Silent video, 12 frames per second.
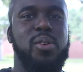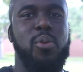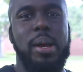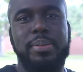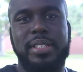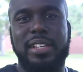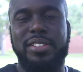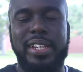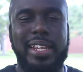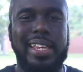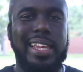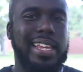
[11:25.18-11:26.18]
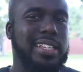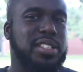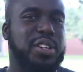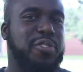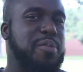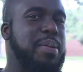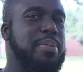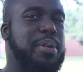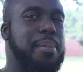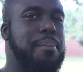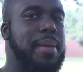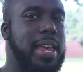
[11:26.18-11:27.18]
websites are getting easier for people
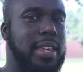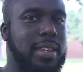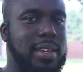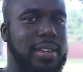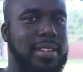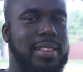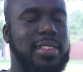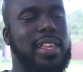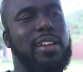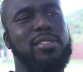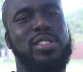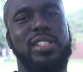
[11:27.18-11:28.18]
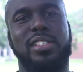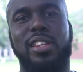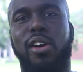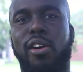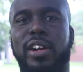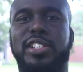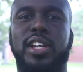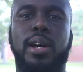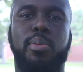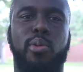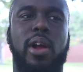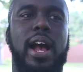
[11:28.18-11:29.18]
to make. There's this large
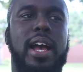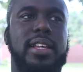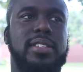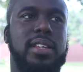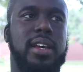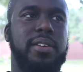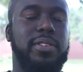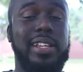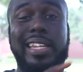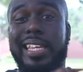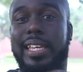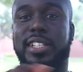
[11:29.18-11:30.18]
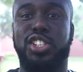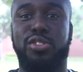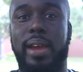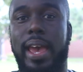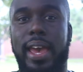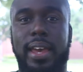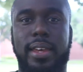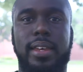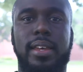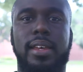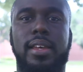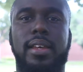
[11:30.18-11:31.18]
uprise of click and drag,
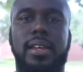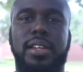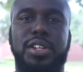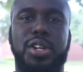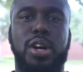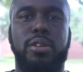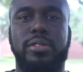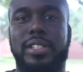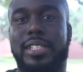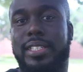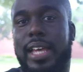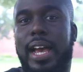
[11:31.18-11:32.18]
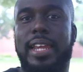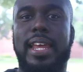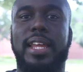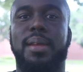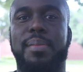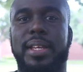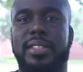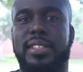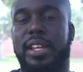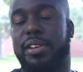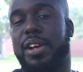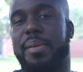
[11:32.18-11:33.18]
you know, design elements
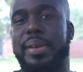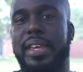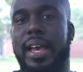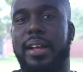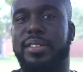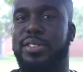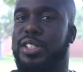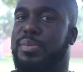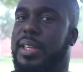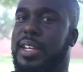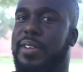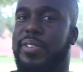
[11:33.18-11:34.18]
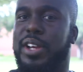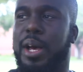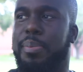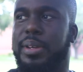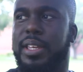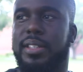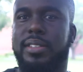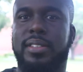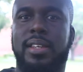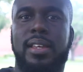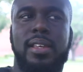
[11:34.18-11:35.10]
that are coming out. So there's many different companies.